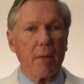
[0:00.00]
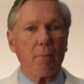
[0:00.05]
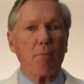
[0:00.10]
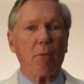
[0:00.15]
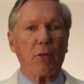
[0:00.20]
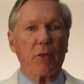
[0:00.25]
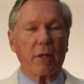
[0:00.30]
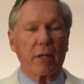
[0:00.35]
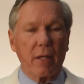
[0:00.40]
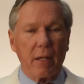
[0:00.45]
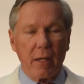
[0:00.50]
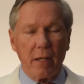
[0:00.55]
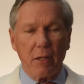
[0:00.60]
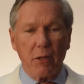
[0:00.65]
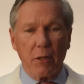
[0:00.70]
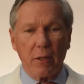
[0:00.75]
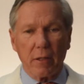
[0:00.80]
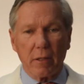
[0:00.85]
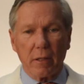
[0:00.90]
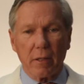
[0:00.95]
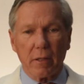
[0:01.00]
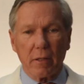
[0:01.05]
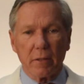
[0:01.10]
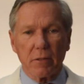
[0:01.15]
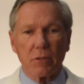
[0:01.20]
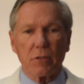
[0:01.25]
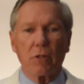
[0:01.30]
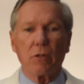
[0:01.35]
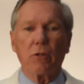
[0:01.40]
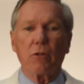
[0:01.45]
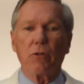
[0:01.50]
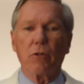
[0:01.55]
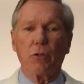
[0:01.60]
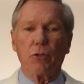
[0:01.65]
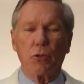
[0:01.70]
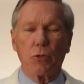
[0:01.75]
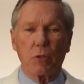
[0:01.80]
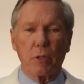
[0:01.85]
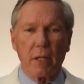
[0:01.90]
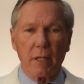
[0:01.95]
but the key thing is
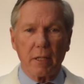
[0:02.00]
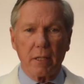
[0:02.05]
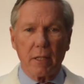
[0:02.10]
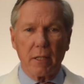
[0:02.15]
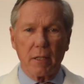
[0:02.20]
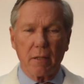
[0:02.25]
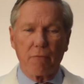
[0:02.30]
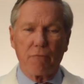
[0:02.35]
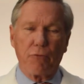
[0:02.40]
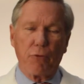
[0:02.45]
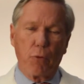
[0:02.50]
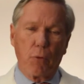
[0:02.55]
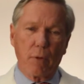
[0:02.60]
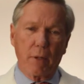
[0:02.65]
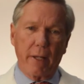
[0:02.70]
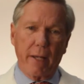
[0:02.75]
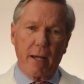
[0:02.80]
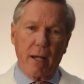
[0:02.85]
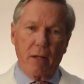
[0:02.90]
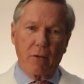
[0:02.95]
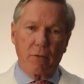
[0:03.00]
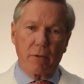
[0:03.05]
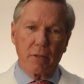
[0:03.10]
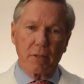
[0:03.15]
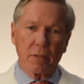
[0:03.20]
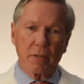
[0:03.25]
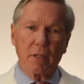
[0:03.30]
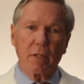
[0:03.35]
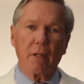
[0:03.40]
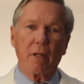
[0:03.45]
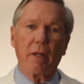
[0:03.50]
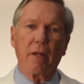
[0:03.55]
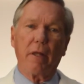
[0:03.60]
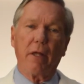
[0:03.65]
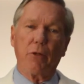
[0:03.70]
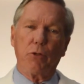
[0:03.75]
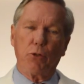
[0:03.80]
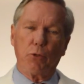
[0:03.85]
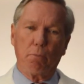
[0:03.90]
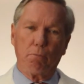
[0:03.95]
that you take in fewer calories
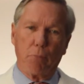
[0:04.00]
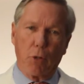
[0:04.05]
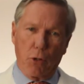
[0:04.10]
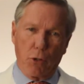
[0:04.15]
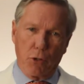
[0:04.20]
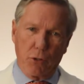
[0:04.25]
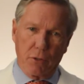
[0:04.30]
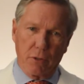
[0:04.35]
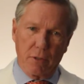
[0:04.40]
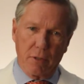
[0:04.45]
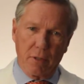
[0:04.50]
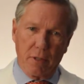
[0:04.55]
than you burn.